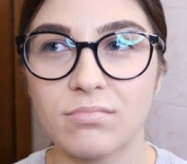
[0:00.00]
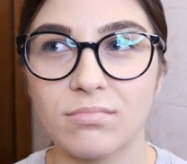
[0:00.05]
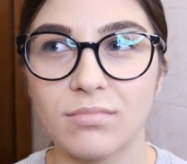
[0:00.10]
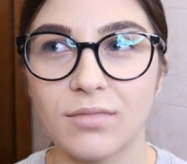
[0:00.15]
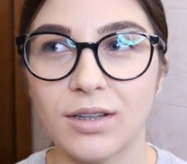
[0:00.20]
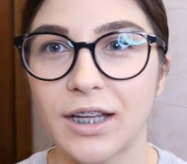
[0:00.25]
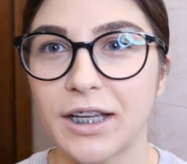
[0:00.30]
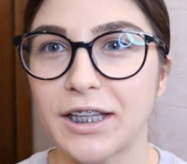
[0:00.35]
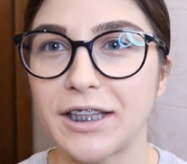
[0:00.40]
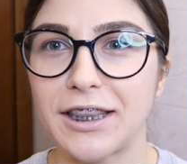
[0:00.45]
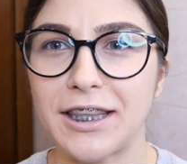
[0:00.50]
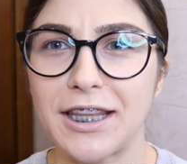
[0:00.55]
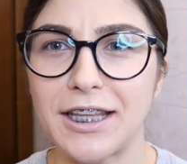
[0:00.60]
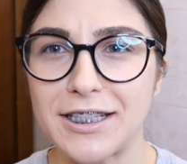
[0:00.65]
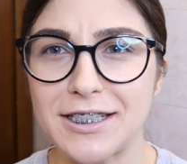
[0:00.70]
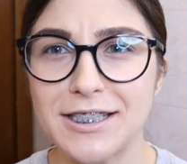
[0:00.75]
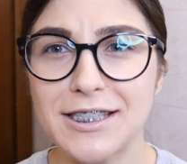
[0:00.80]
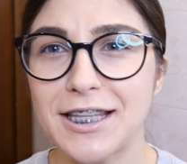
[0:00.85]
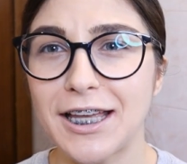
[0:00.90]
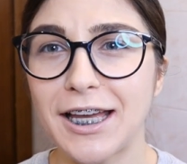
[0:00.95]
like
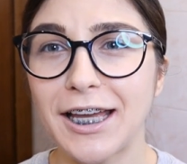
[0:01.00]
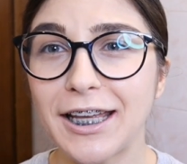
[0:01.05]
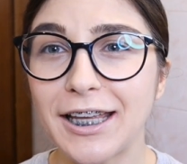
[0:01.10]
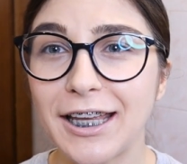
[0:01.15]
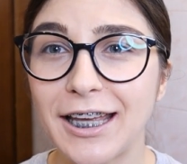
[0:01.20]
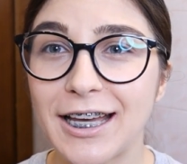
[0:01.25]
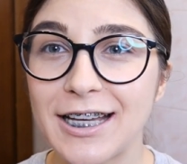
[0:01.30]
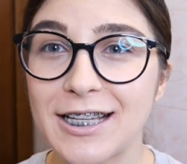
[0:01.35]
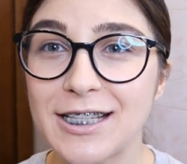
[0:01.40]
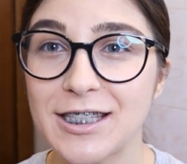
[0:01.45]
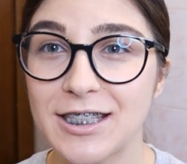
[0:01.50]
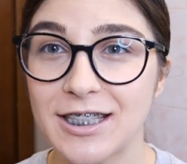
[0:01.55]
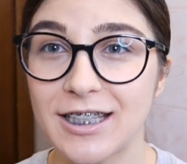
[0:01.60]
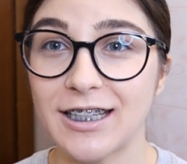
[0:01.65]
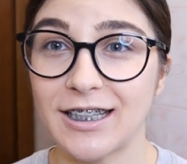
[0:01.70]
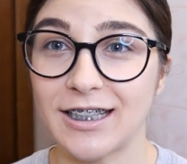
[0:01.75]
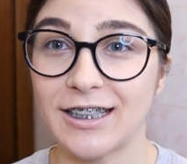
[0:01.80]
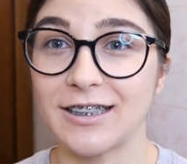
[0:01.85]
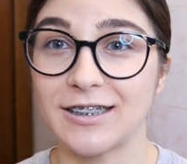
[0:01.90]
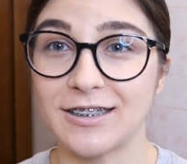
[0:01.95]
this, I guess,
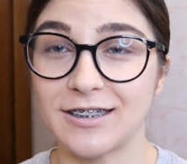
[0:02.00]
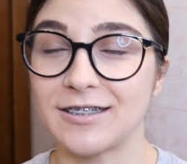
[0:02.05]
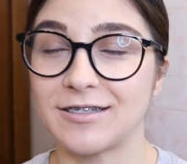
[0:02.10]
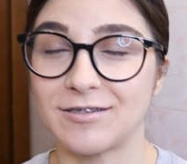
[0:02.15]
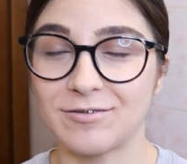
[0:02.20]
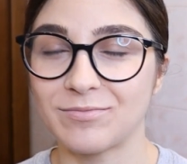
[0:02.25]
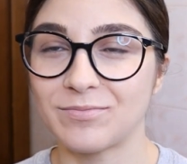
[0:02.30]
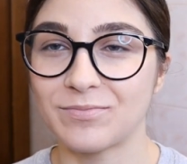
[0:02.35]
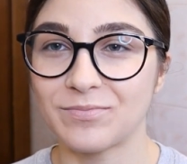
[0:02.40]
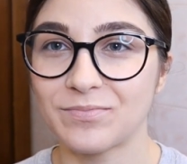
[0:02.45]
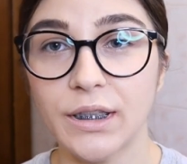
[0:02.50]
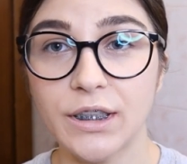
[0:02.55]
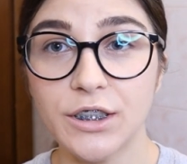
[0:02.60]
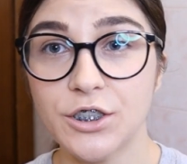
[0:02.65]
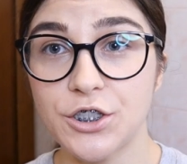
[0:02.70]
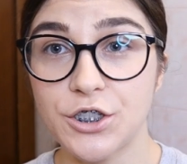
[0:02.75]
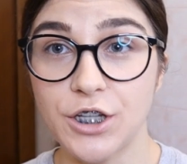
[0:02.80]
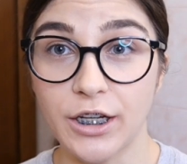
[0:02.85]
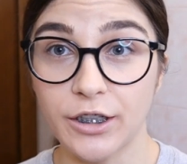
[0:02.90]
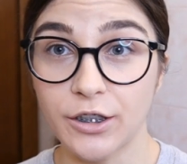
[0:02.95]
and
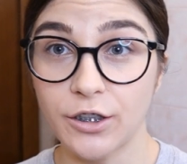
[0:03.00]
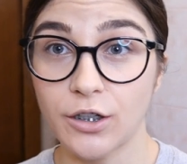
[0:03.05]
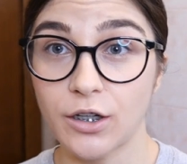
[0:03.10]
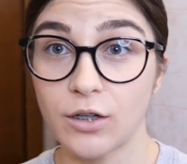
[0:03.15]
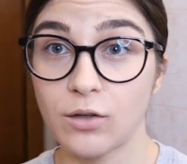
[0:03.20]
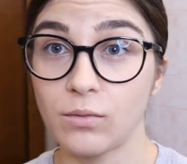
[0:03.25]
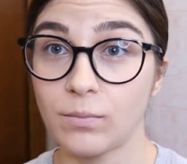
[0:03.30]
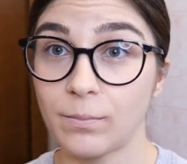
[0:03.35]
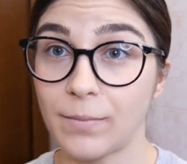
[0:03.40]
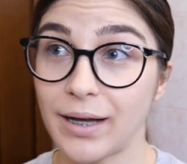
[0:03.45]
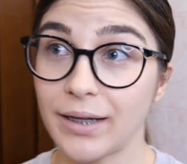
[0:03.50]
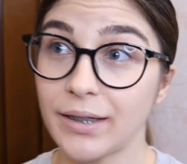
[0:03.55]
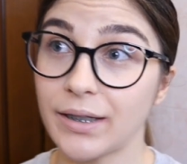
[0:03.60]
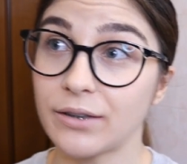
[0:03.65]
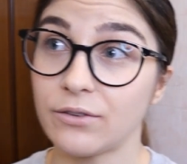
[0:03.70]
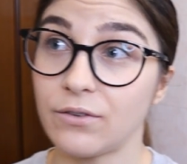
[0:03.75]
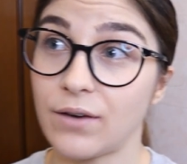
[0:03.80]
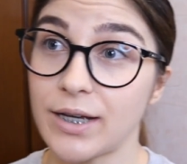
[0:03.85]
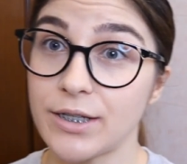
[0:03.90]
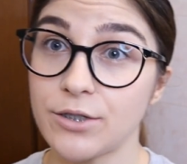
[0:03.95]
in general, my
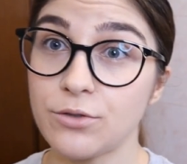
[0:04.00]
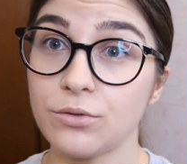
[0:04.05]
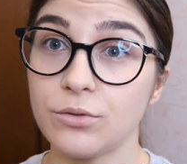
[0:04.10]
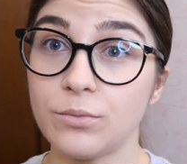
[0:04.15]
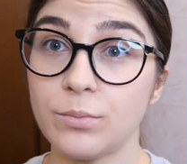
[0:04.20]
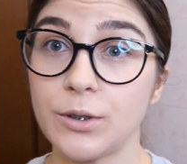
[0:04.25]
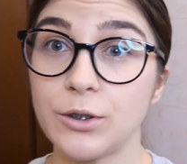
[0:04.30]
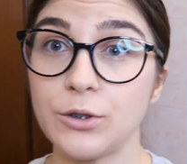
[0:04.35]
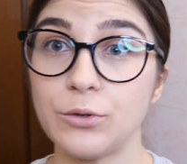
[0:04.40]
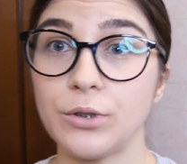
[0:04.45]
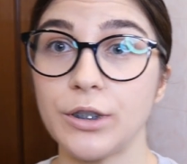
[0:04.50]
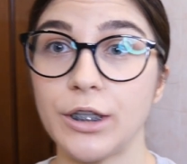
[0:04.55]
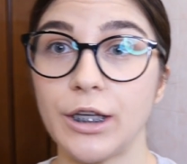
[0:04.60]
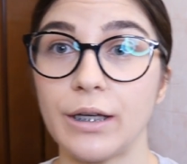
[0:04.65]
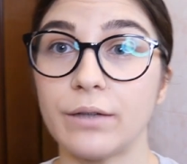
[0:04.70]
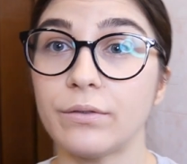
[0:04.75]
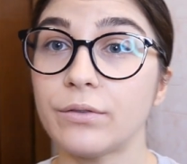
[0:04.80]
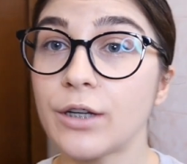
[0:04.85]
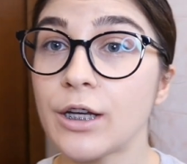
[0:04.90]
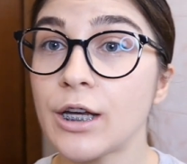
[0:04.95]
advice would be to
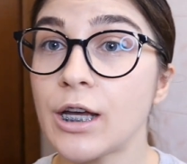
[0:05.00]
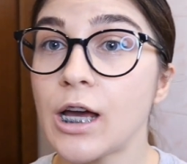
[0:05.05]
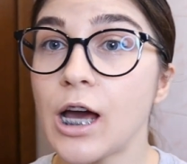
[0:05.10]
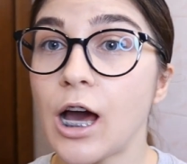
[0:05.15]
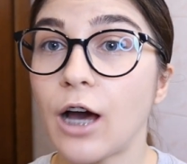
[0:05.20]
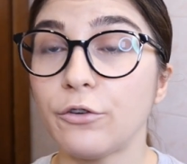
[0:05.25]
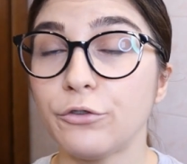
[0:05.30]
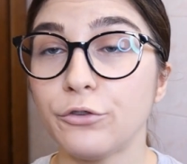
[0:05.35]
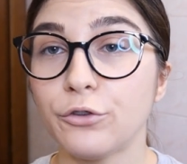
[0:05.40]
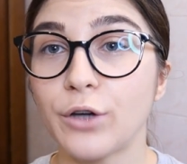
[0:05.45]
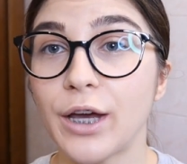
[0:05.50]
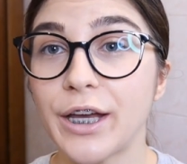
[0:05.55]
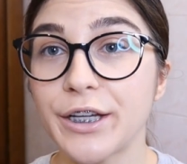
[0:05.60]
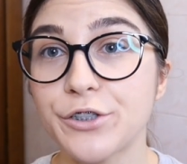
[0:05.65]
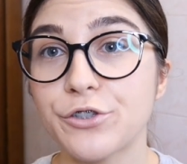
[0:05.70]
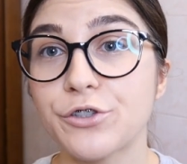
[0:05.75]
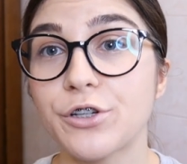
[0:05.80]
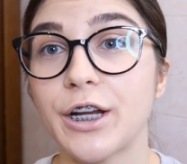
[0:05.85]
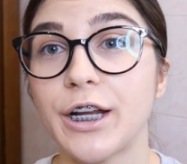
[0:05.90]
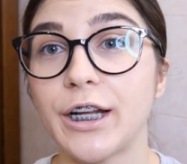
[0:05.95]
have a few
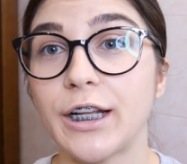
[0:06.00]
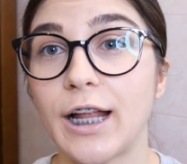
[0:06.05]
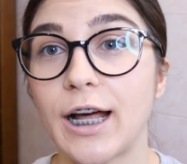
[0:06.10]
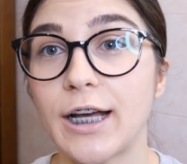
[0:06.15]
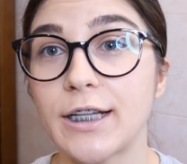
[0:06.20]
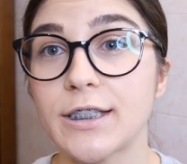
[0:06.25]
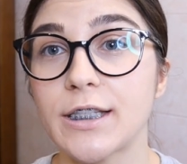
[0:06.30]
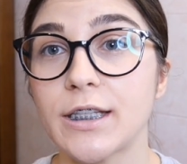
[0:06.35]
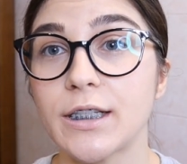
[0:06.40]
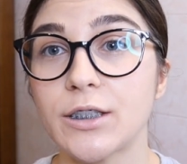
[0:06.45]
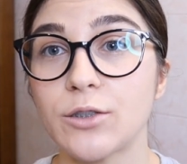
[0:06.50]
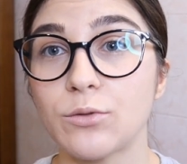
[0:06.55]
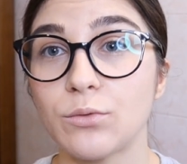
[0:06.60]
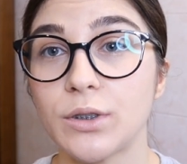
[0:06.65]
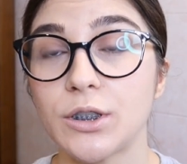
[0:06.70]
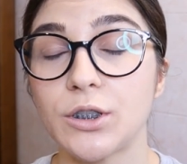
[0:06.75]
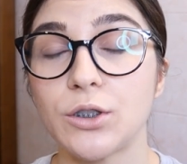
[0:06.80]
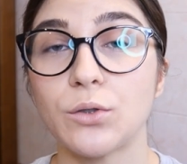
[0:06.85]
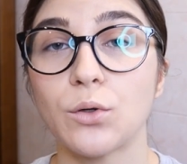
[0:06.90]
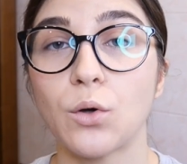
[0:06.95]
extra elastics
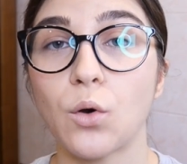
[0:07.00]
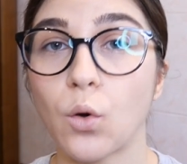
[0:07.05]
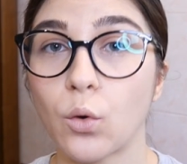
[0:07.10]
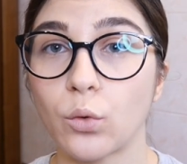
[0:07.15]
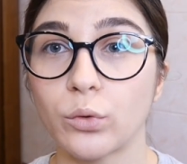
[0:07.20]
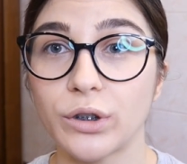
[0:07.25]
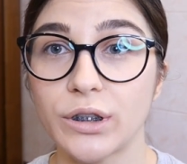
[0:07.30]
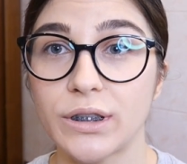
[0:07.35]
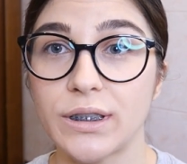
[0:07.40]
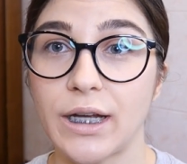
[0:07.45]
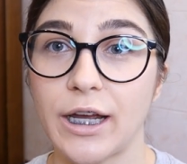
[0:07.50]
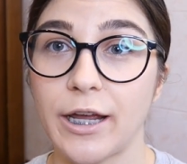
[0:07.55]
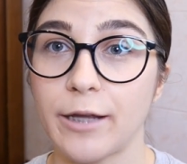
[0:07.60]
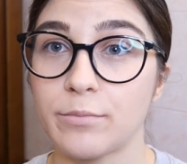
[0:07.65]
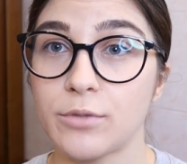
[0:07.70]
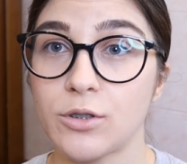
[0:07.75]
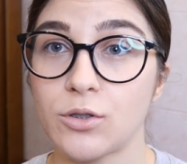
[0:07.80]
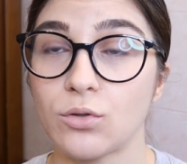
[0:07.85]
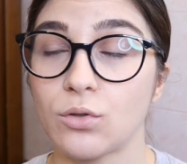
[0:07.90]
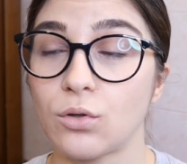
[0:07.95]
with you all the time,
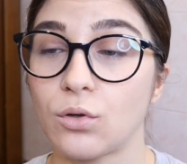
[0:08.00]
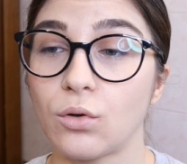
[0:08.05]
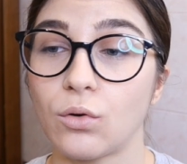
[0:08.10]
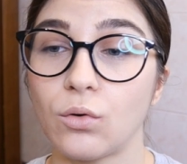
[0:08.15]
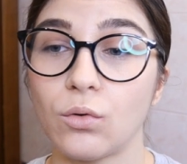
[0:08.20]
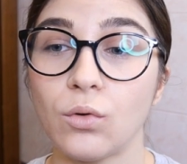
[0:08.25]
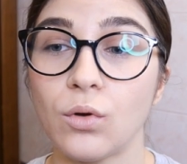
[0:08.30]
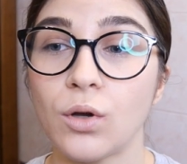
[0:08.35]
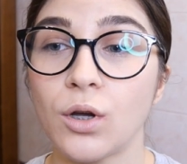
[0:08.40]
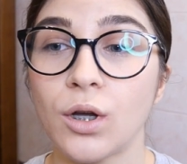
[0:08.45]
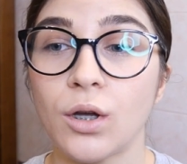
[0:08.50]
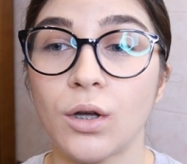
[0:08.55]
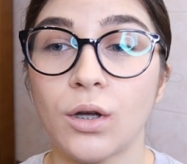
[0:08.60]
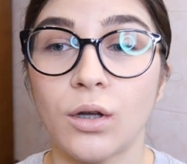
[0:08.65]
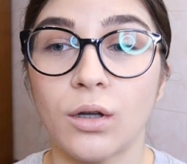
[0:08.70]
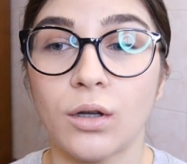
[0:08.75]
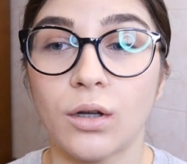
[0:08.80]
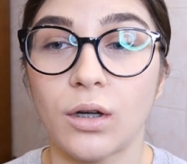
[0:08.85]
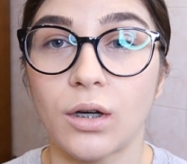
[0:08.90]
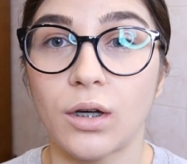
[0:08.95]
so
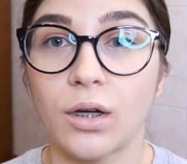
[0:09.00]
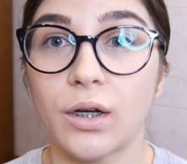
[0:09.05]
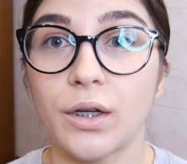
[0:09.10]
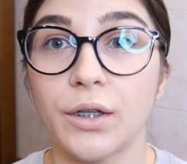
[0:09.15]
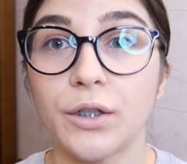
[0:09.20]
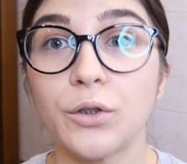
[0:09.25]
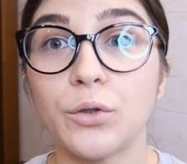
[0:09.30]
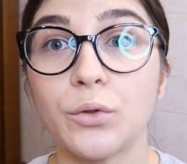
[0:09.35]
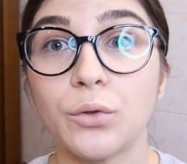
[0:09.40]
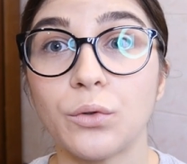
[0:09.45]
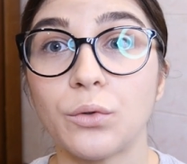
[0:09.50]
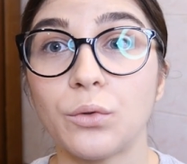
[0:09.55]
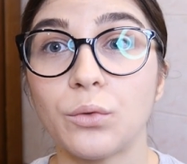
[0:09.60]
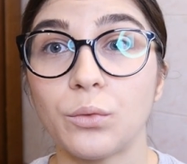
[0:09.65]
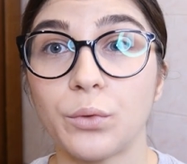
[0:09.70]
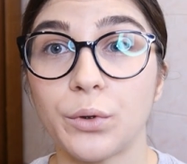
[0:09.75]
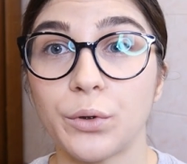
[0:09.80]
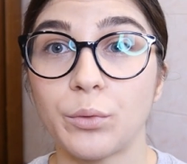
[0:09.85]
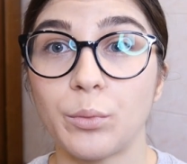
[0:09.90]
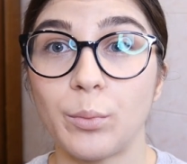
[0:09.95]
you
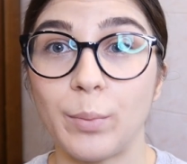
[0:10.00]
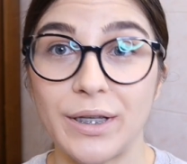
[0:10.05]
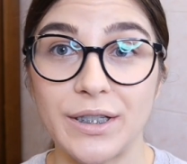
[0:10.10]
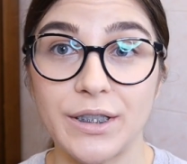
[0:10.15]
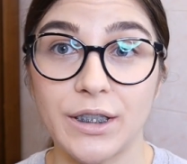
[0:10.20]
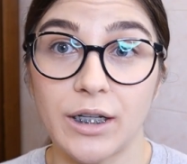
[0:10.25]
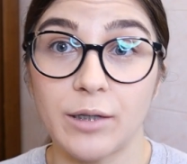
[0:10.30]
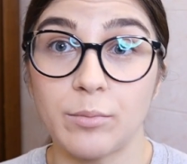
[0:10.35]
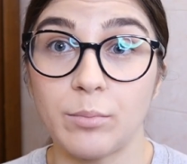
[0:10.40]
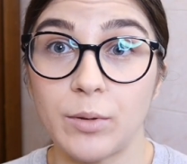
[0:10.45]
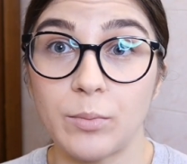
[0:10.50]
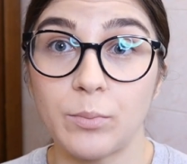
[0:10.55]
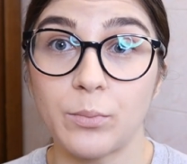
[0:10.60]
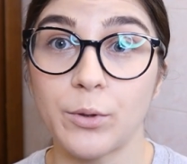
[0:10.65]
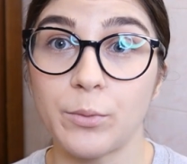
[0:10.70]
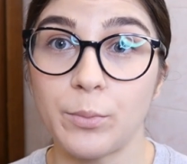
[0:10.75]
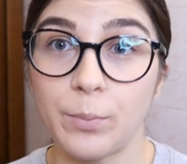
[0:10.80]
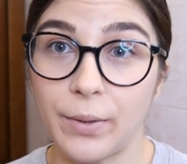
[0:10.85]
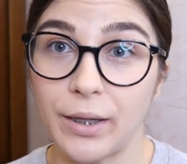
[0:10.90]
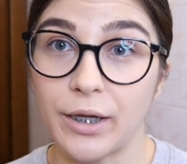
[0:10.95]
will basically be
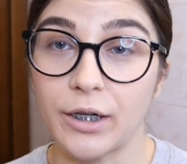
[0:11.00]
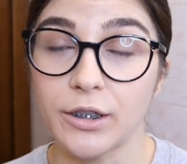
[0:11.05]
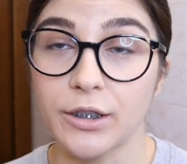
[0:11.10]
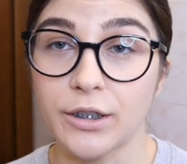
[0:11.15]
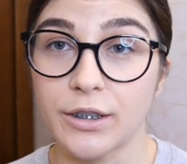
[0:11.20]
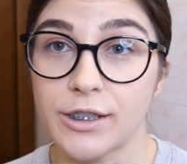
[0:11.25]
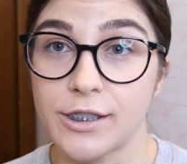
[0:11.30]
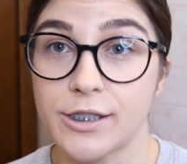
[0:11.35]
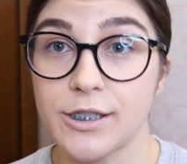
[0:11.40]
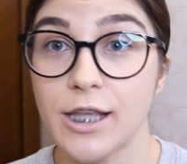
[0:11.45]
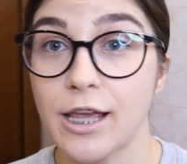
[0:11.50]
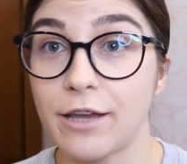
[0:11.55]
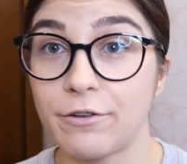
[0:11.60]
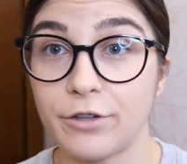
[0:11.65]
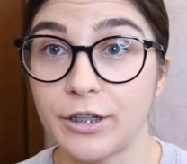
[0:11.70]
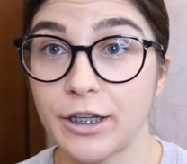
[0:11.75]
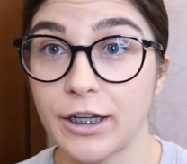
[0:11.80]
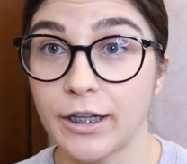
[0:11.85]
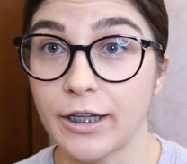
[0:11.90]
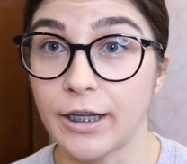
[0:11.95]
prepared, because
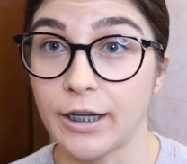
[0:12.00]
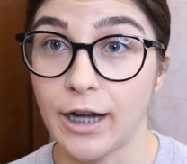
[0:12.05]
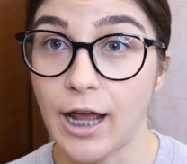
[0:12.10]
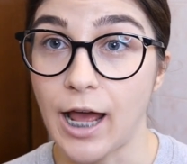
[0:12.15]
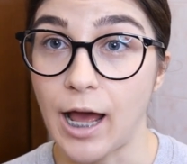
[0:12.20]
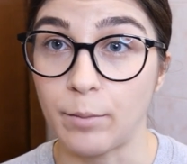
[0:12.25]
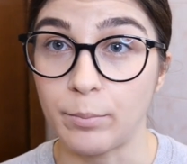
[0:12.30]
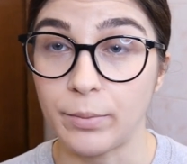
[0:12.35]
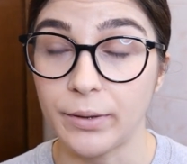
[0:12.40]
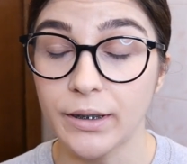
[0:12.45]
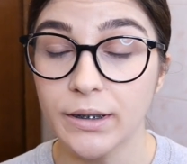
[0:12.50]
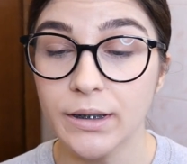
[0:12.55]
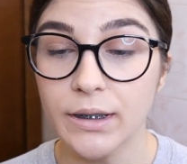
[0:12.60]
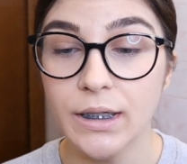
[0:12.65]
everything can happen.